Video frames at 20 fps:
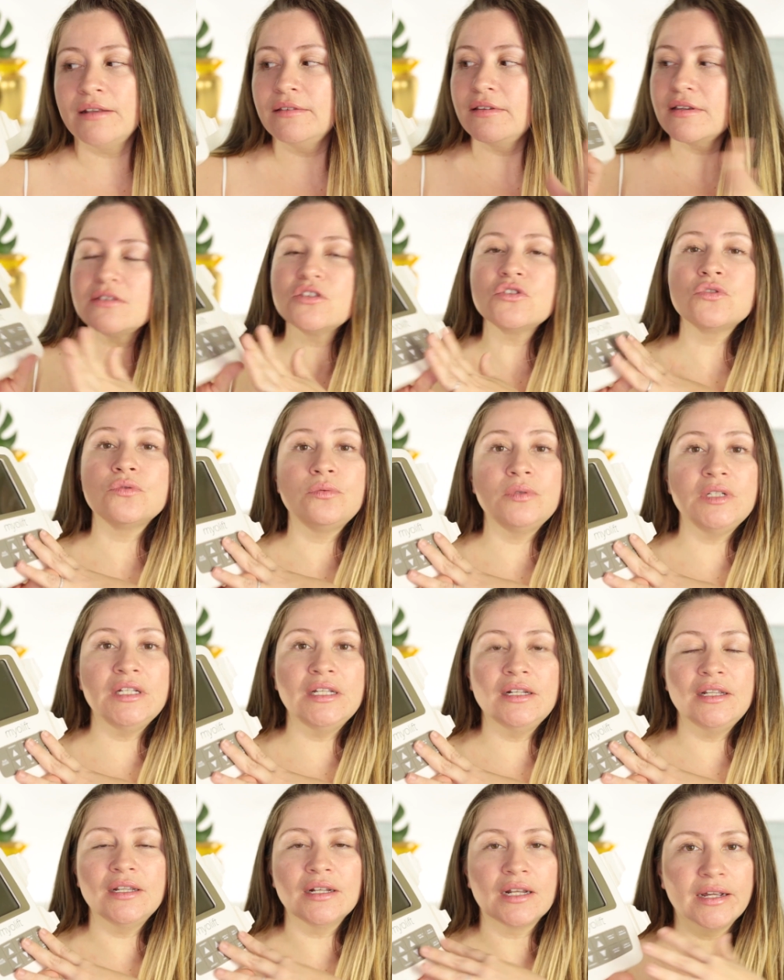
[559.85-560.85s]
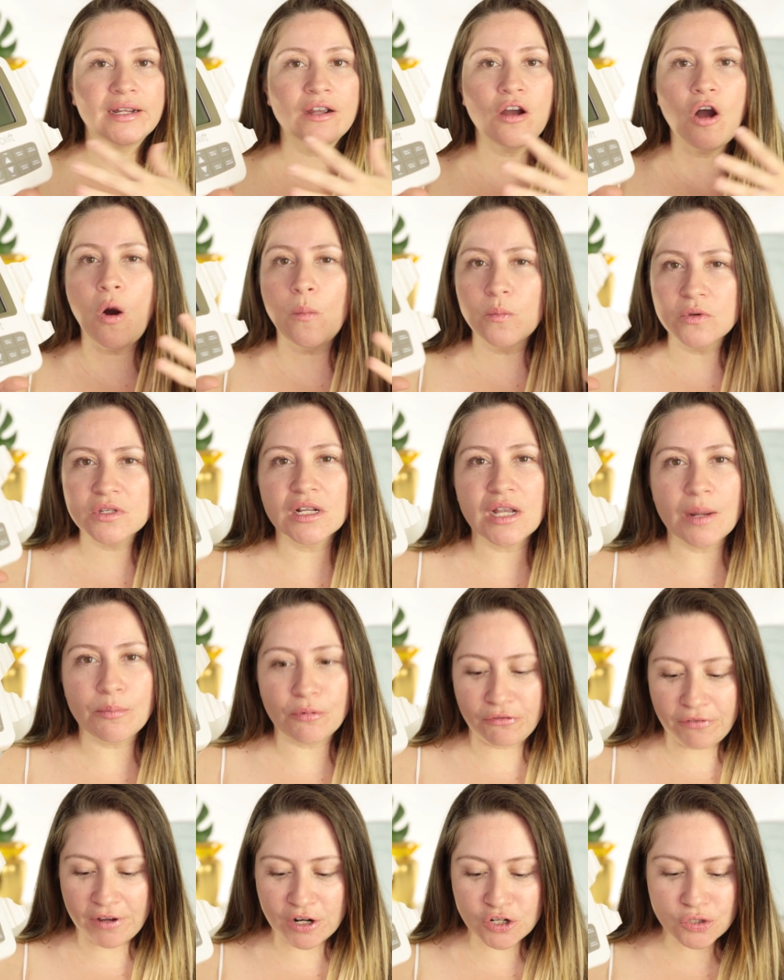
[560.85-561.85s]
and this is really like almost like a
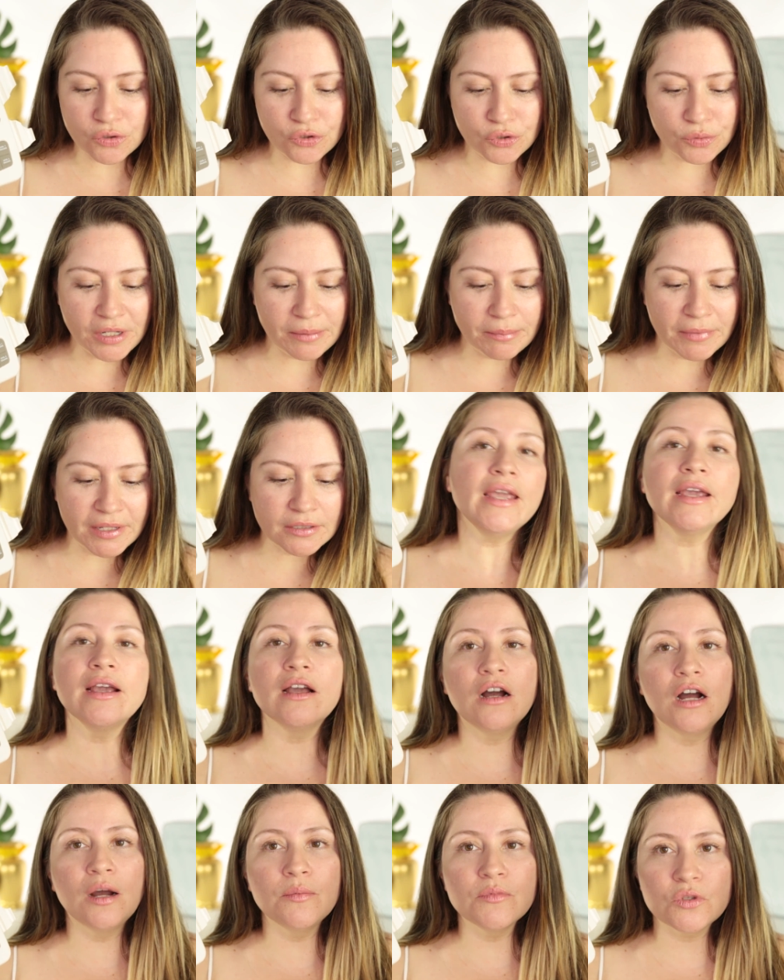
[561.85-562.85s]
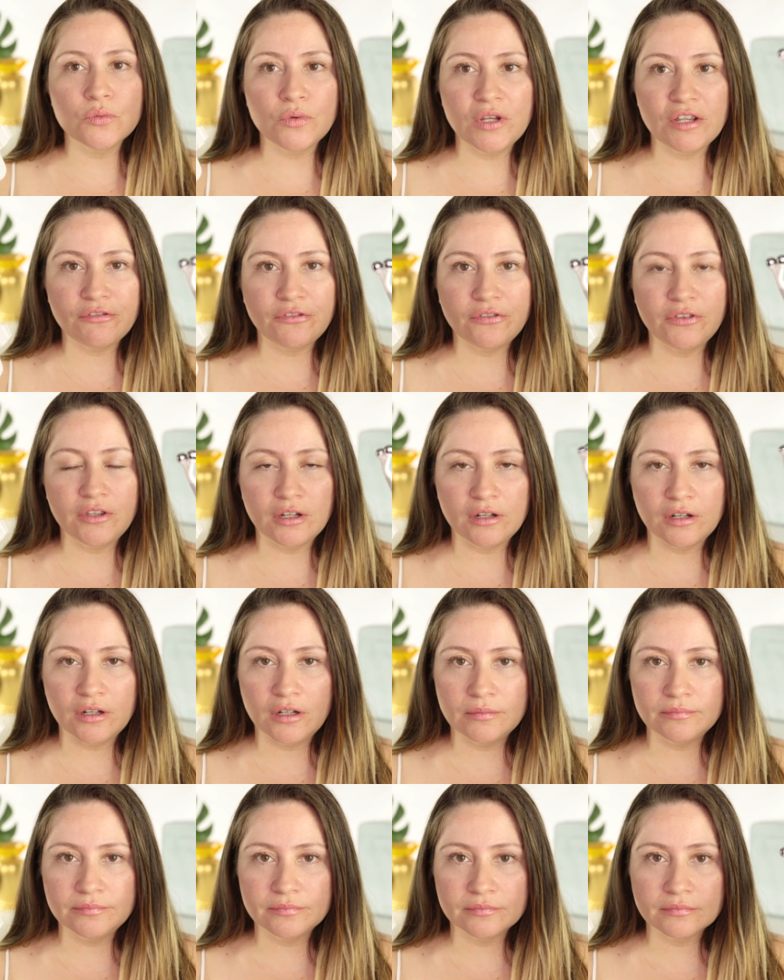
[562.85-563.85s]
professional treatment. It comes with
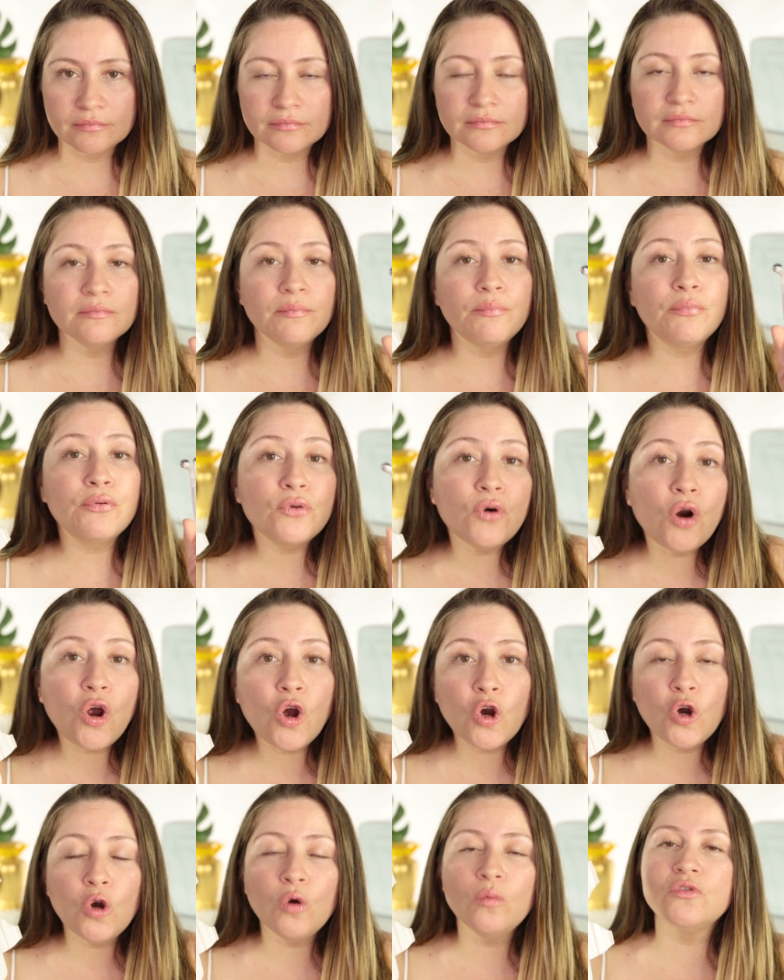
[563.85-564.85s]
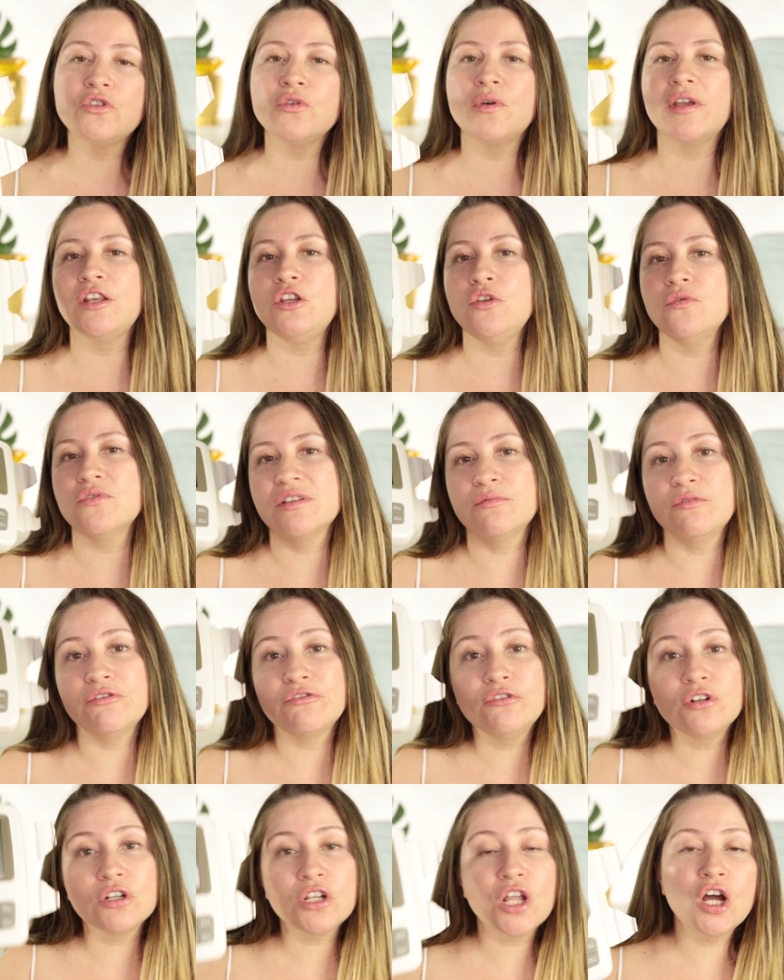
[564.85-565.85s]
the probes, you can use it
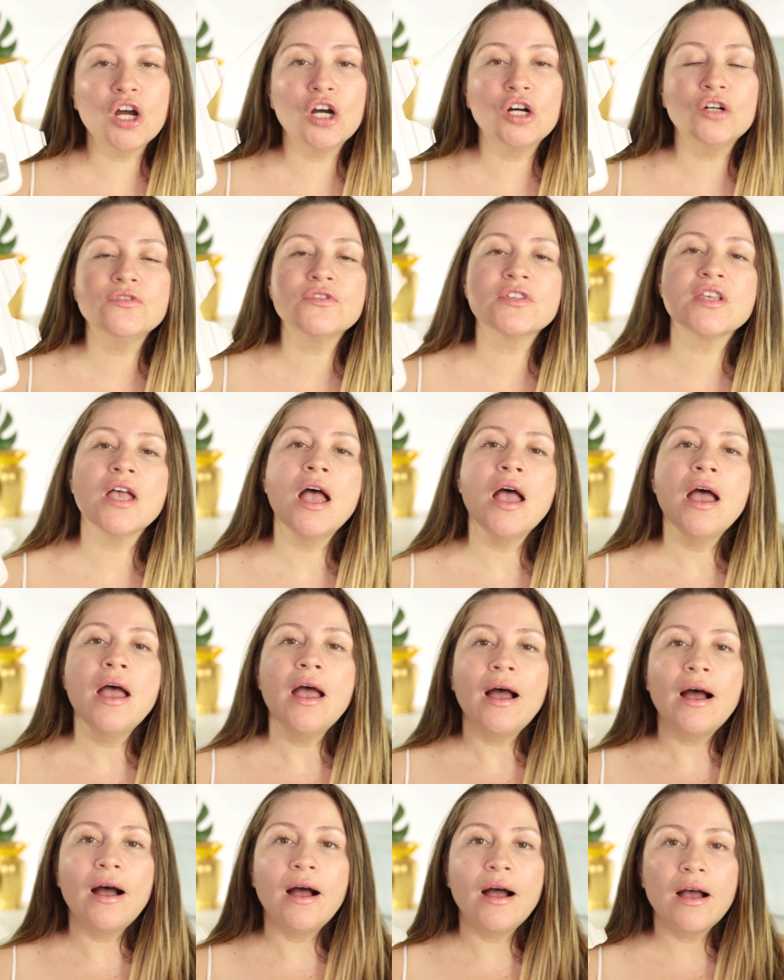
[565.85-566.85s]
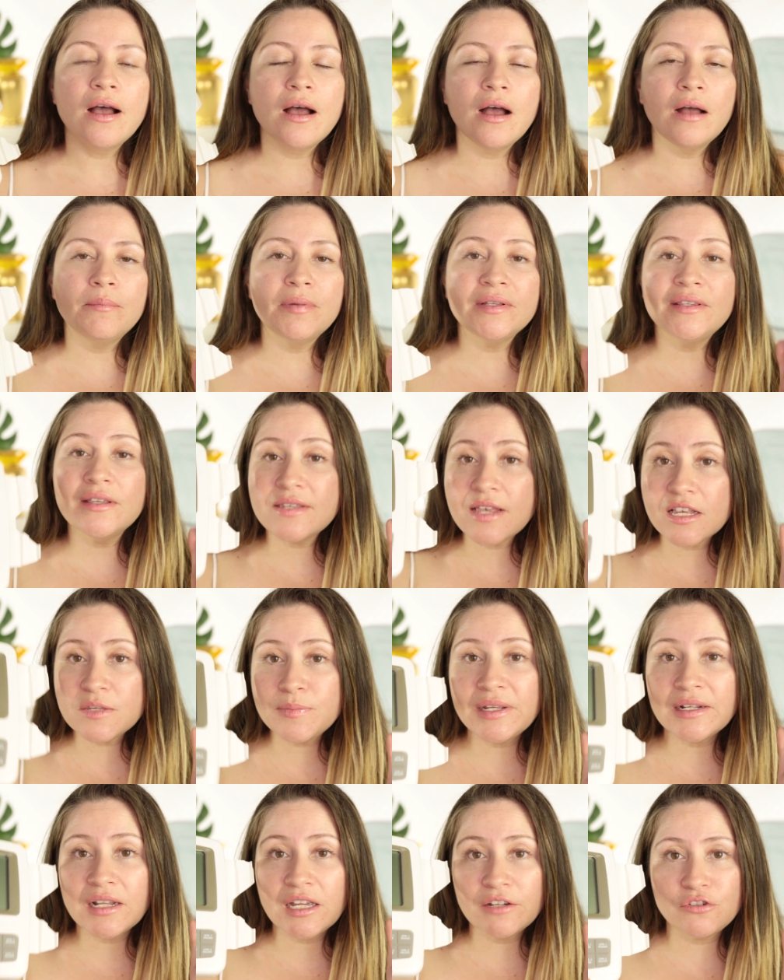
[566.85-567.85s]
with gloves. Uh, but this has
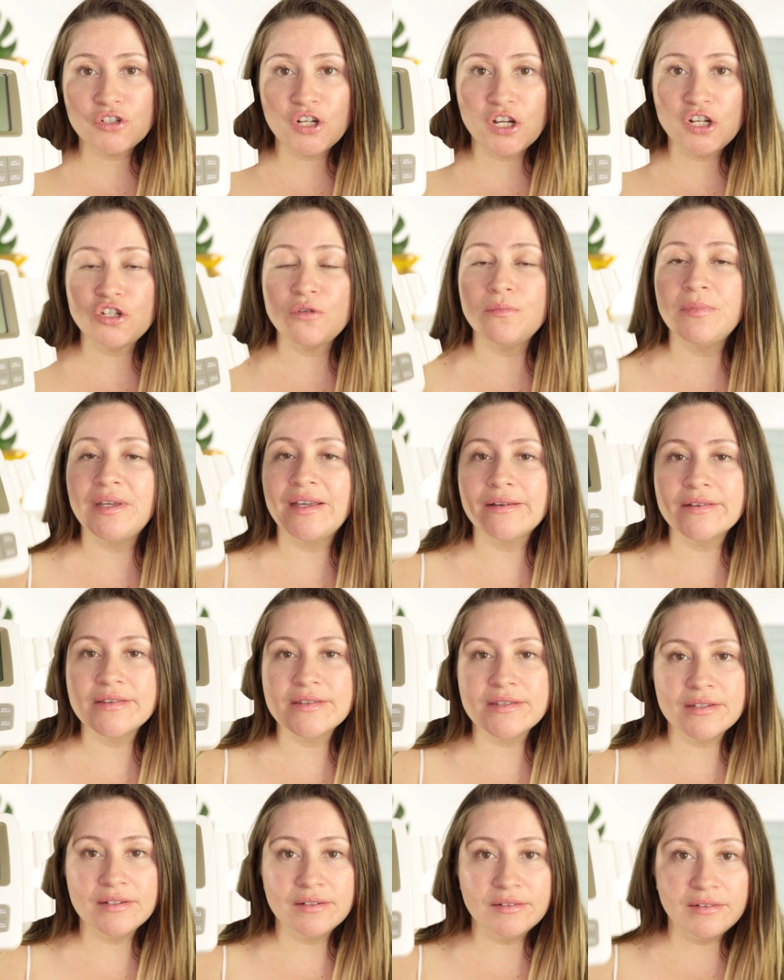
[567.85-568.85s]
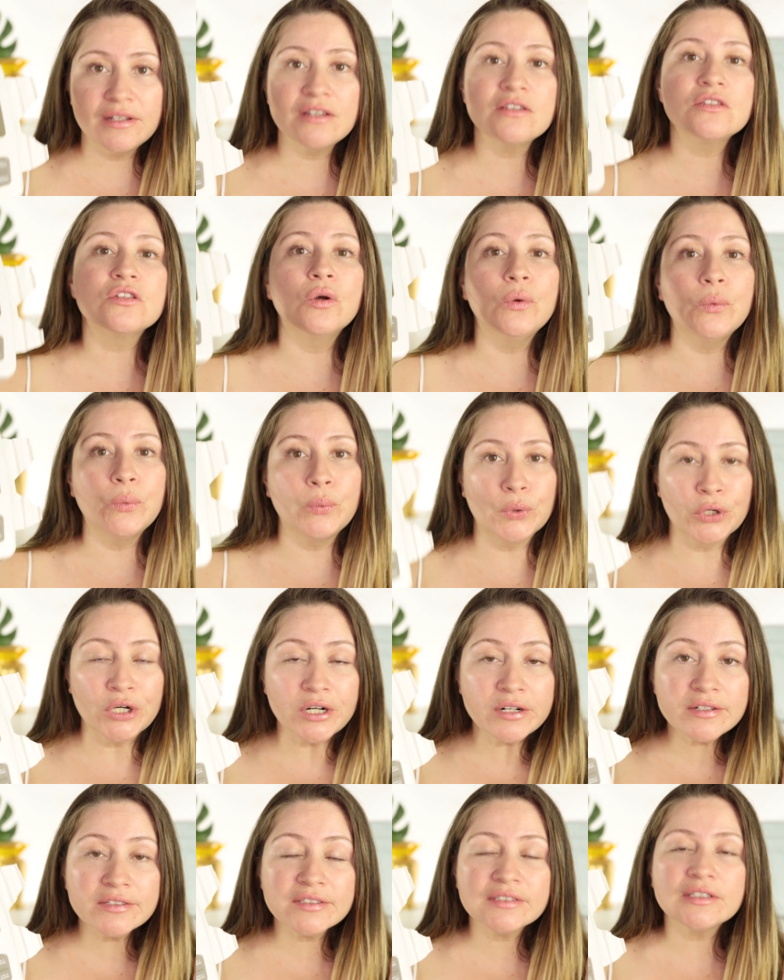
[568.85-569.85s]
been life-changing because this
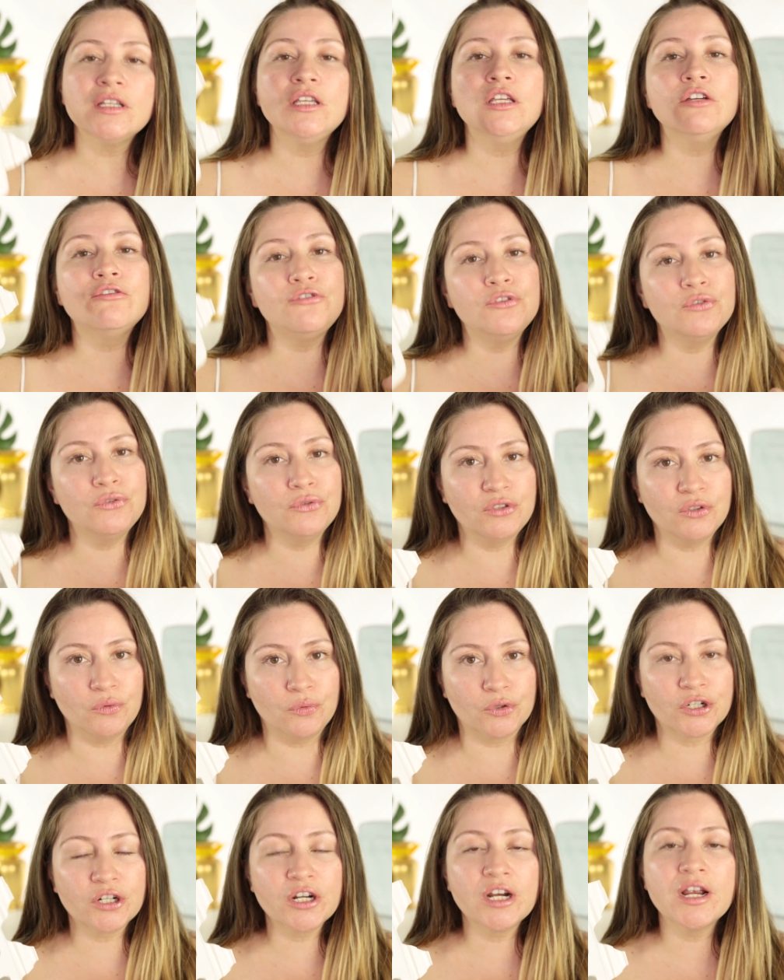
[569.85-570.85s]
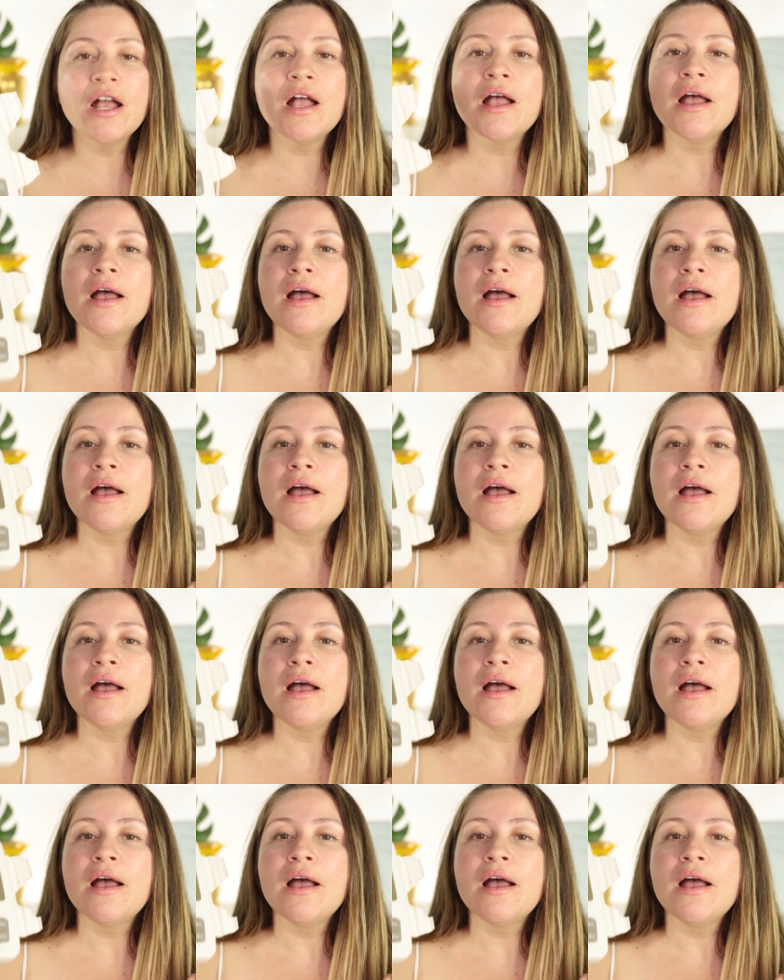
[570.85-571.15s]
works if you do the work,